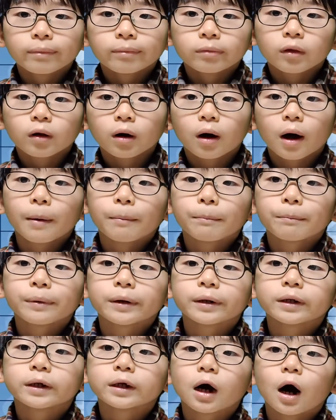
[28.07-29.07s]
The
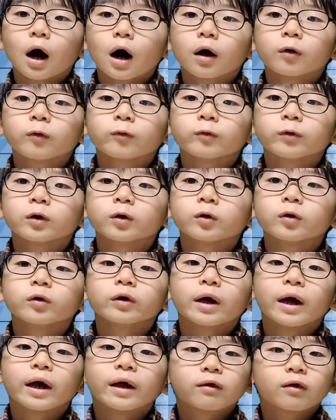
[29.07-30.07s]
company
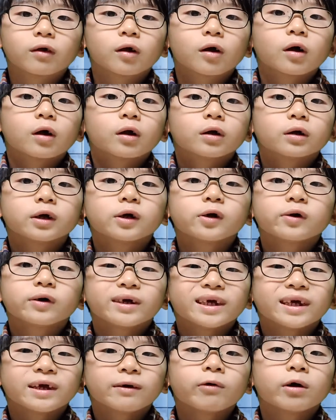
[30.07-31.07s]
unveiled its new
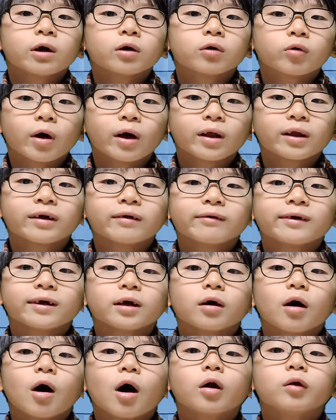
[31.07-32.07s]
EV
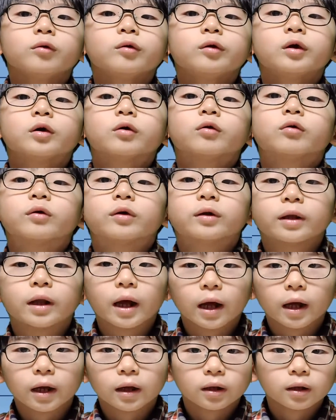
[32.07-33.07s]
strategy on
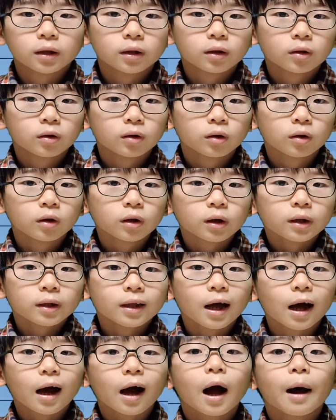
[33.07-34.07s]
Tuesday.
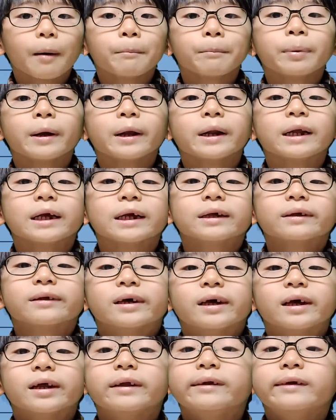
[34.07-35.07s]
The company
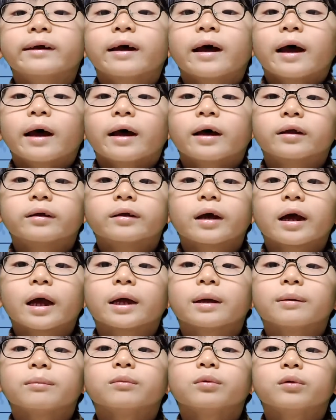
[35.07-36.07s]
said it
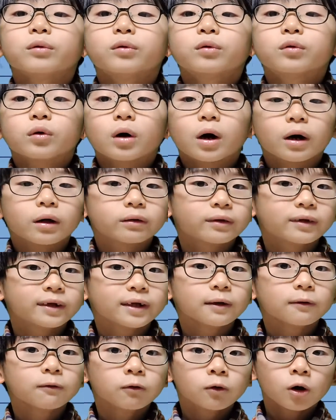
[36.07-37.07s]
aims to
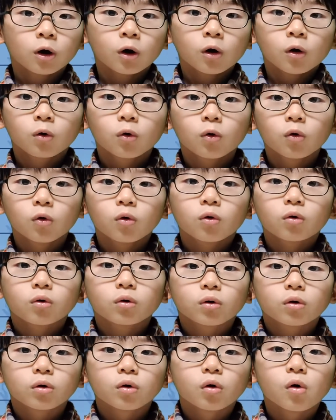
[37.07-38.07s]
achieve
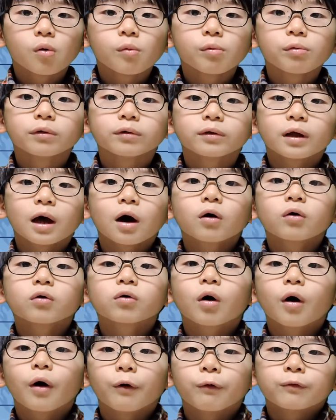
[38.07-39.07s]
global
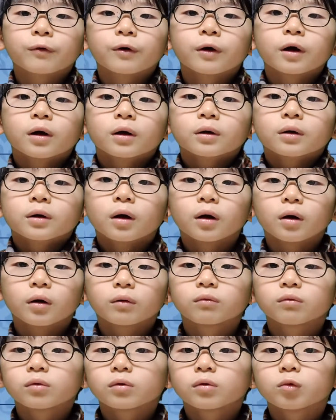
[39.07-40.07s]
sales of
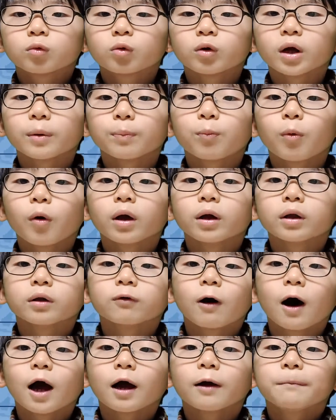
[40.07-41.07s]

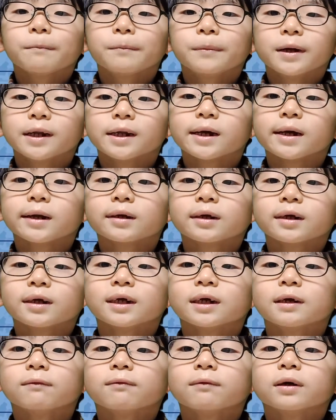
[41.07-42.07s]
3.5 million
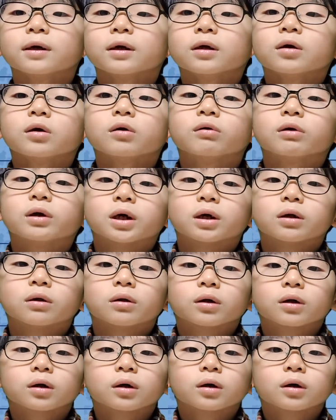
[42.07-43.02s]
EV units